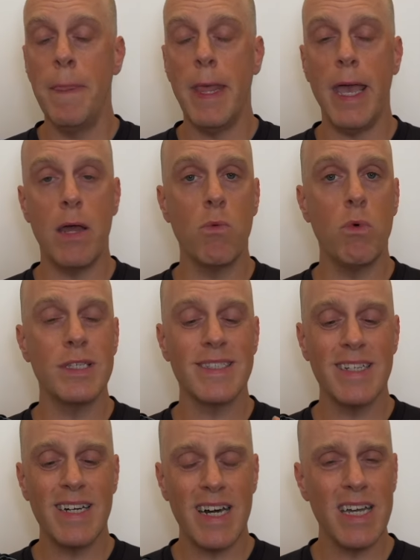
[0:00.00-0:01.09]
And what's
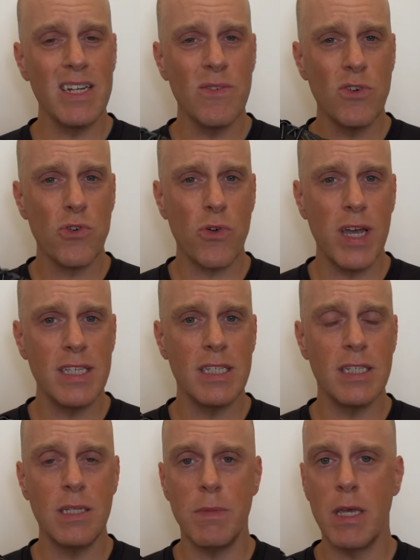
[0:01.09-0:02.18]
kind of crazy
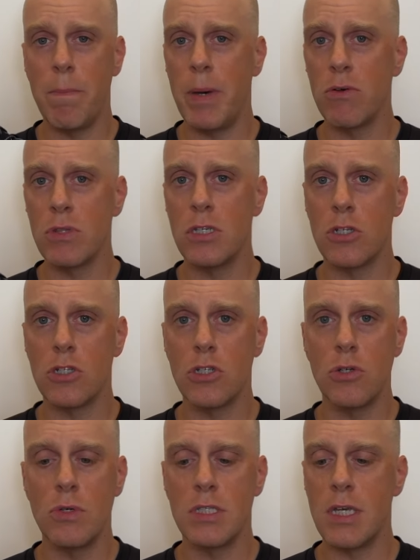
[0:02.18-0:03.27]
to me about this
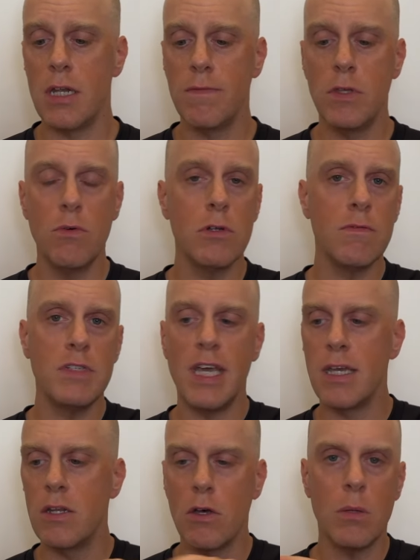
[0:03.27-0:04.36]
shoe is that if you would have
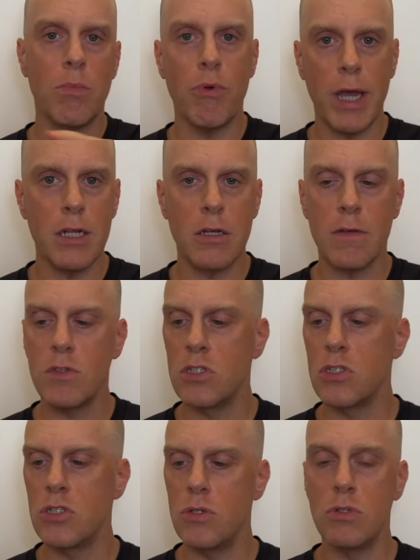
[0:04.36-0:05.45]
taken all the branding off this
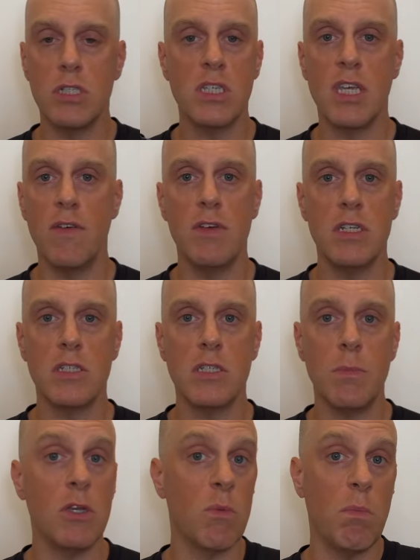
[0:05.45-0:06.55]
shoe and just given it to
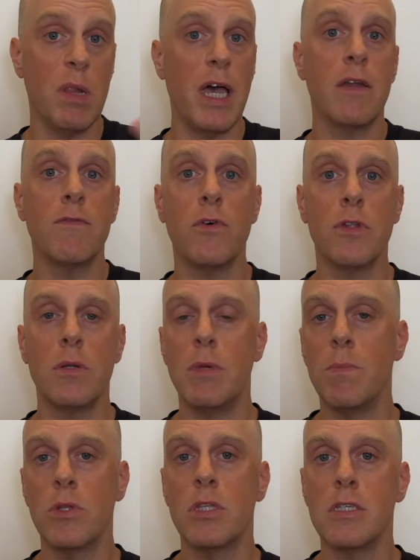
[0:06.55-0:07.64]
me or blindfolded me
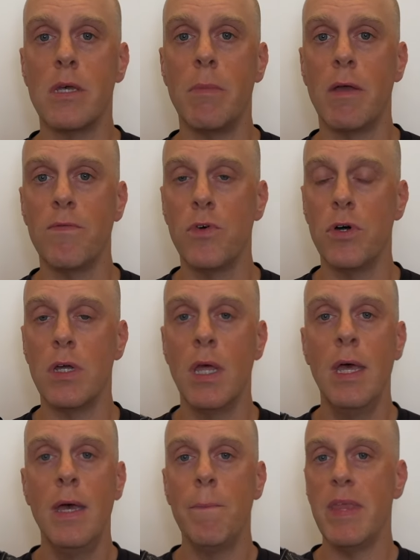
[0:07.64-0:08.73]
and put this on my foot
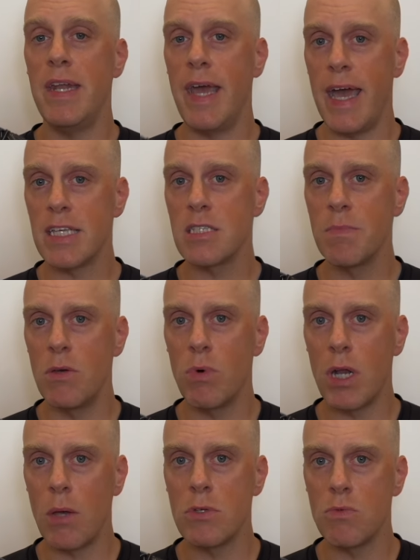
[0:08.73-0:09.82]
and asked me
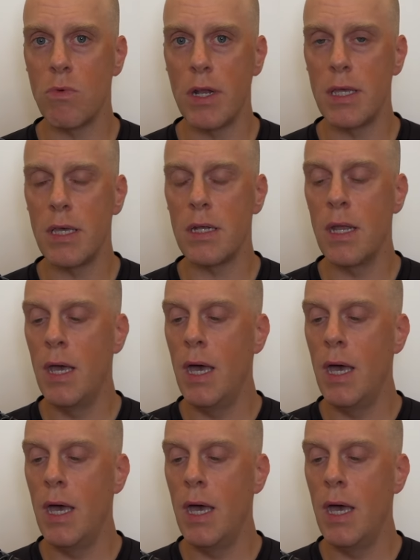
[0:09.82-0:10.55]
what I was running in,